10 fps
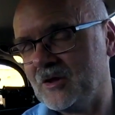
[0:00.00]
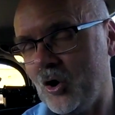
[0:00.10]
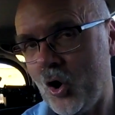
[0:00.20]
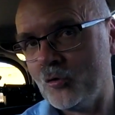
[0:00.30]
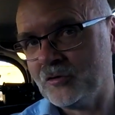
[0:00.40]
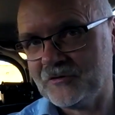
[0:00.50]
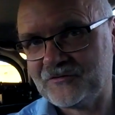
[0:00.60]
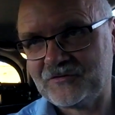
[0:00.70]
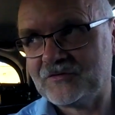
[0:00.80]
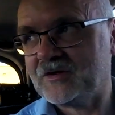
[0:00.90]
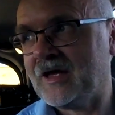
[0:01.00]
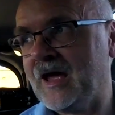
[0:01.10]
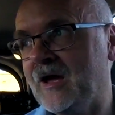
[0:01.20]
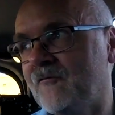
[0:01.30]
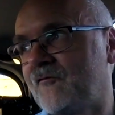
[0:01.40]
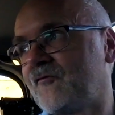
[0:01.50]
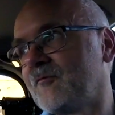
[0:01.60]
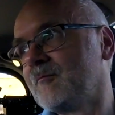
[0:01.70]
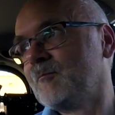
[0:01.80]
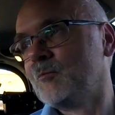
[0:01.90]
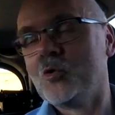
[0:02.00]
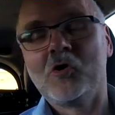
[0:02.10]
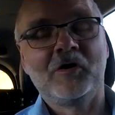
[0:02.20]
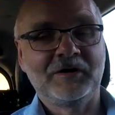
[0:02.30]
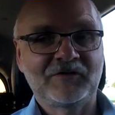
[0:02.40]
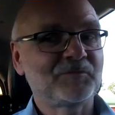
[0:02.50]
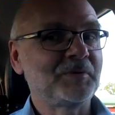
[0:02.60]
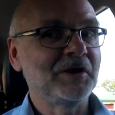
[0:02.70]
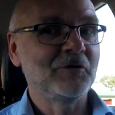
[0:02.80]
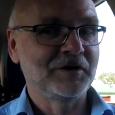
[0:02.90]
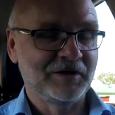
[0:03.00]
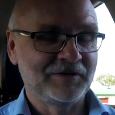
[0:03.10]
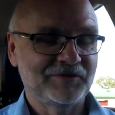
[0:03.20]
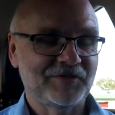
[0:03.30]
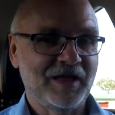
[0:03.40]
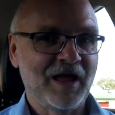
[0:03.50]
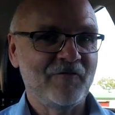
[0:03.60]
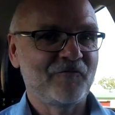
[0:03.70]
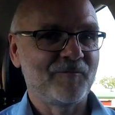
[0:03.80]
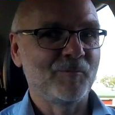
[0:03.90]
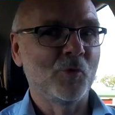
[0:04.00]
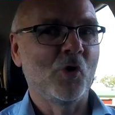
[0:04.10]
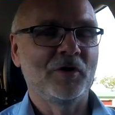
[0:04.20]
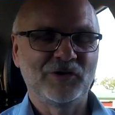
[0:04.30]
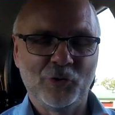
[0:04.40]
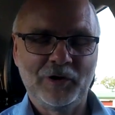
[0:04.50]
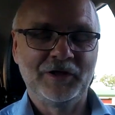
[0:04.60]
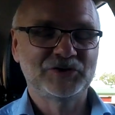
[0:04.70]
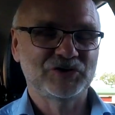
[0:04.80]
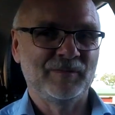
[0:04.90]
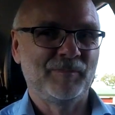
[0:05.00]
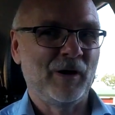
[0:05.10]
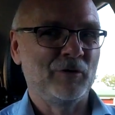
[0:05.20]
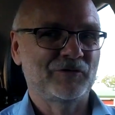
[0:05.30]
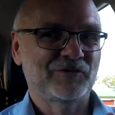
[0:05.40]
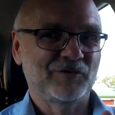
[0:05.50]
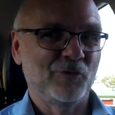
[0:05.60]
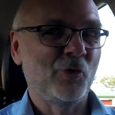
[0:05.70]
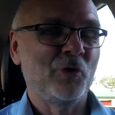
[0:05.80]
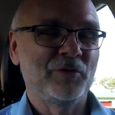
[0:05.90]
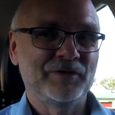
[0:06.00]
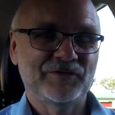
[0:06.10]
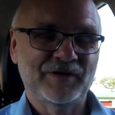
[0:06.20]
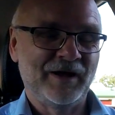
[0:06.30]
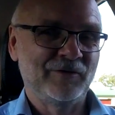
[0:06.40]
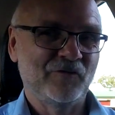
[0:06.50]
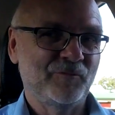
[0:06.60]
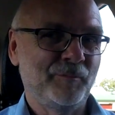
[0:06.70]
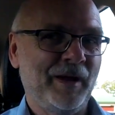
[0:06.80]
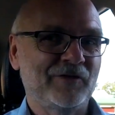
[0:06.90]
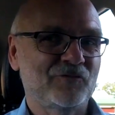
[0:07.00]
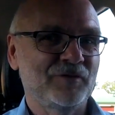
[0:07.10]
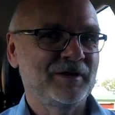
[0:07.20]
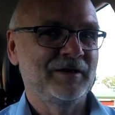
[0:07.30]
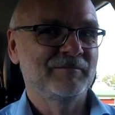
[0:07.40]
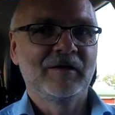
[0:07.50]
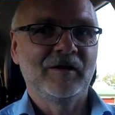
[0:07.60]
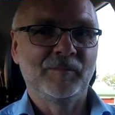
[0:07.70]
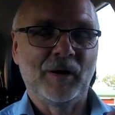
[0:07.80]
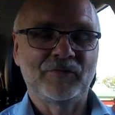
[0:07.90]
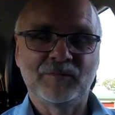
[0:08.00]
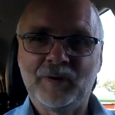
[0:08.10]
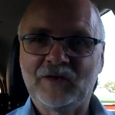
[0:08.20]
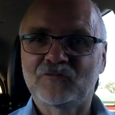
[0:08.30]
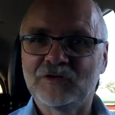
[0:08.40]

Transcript: owners have more experience, they have more knowledge about all this kind of about the battery